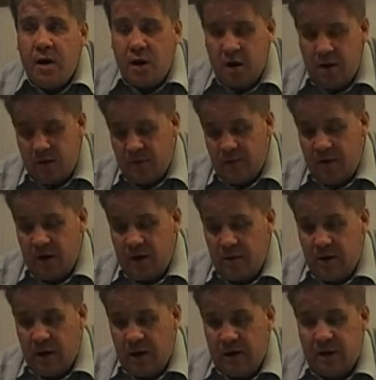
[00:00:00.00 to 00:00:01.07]
And if
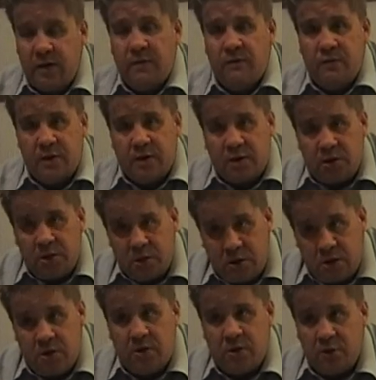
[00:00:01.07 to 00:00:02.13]
that hadith is
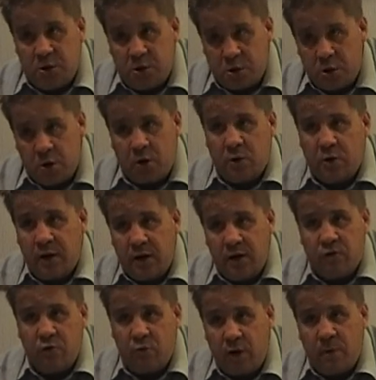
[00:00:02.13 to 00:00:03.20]
continually
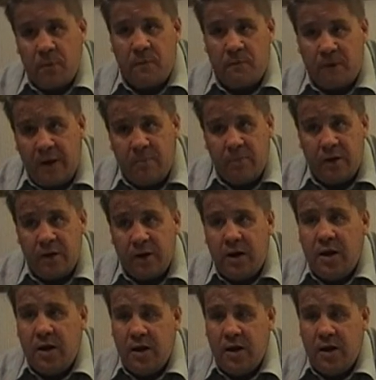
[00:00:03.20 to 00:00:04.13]
circulated throughout the family,